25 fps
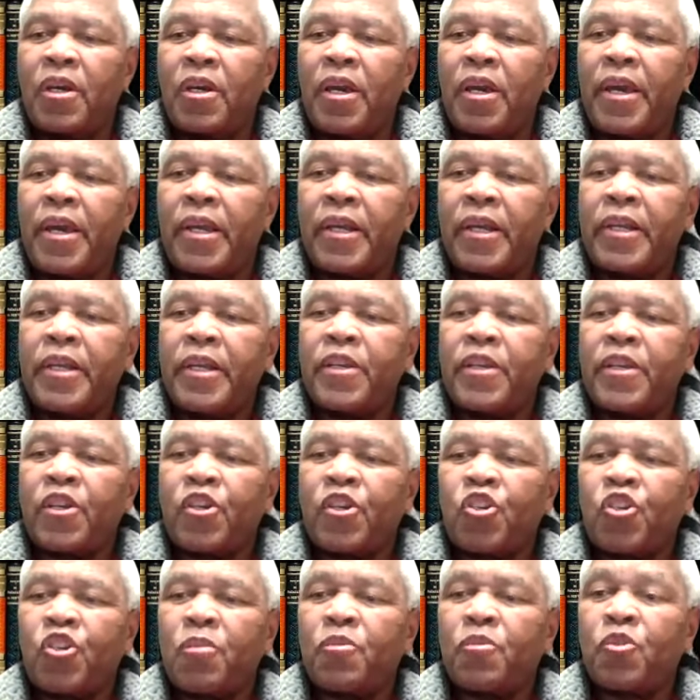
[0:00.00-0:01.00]
a
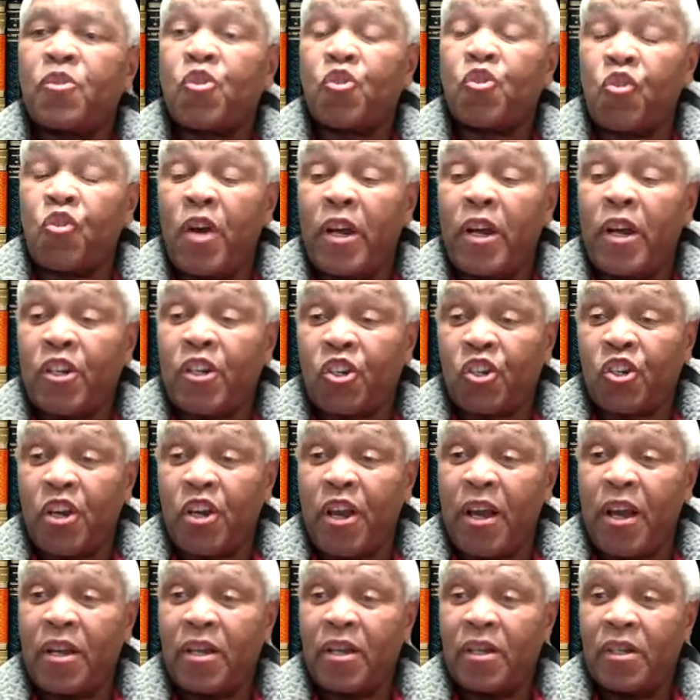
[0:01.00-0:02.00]
leadership
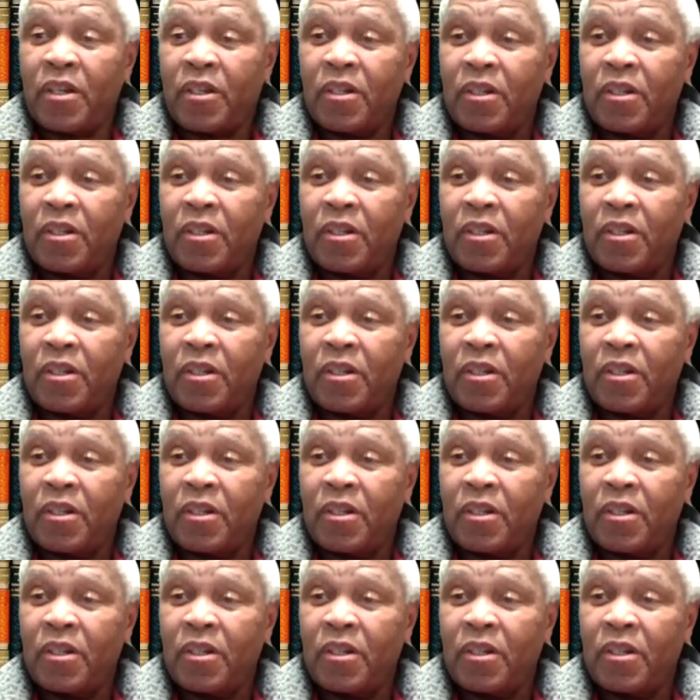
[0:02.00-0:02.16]
structure